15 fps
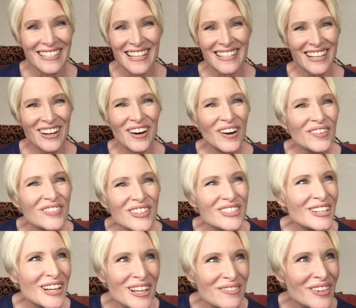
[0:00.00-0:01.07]
that's the hope you
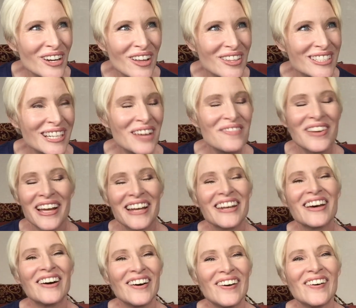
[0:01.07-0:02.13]
talk about all the time. I
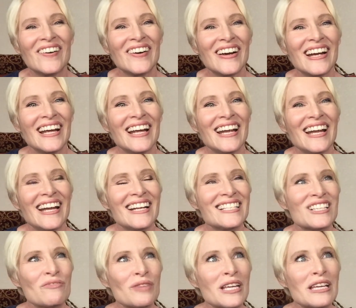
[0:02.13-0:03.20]
know. It's
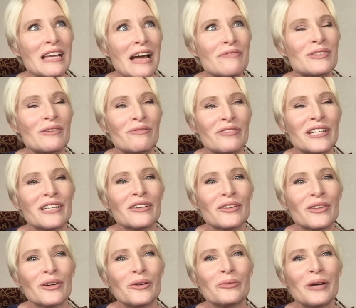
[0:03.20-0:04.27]
something you have to feel
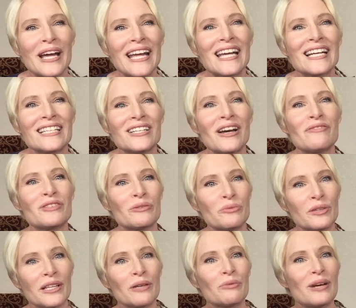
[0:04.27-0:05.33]
though, right? You have to
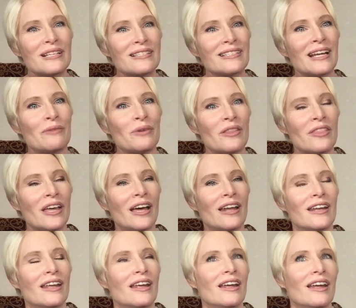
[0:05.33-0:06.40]
really resonate with
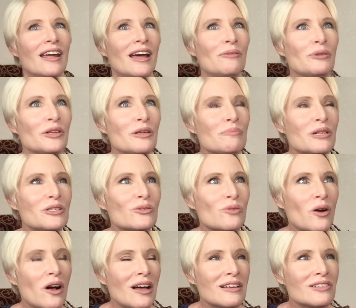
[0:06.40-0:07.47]
that and really be
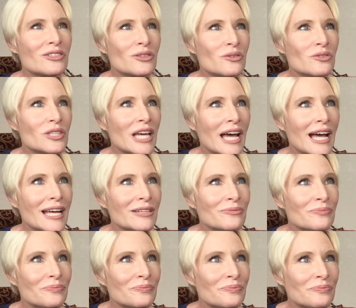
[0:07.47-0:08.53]
drawn to that.
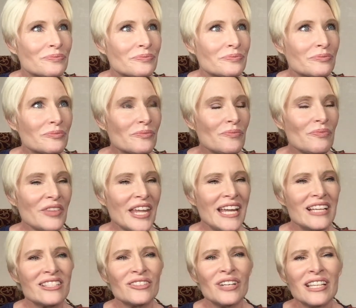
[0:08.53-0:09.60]

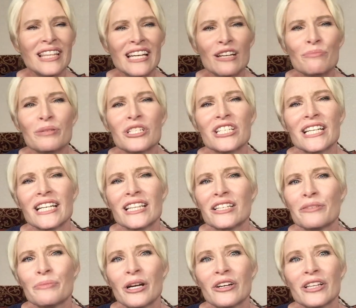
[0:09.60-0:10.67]
Is there anything in particular,
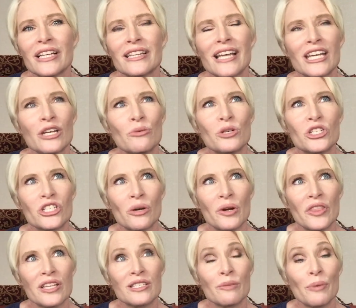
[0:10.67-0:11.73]
Marilyn, that you would share
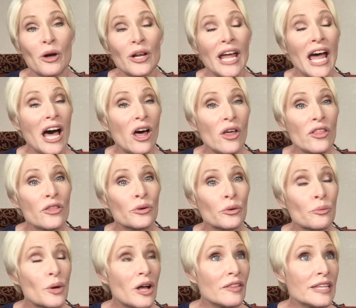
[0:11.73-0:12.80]
with us about health or
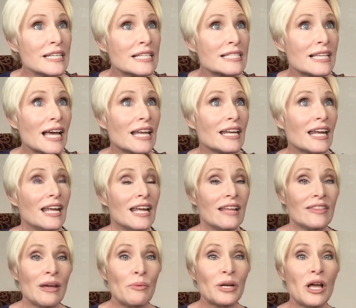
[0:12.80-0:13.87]
wellness that
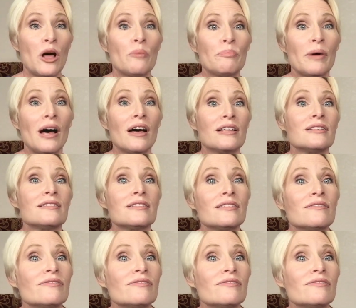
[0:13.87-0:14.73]
that would help us to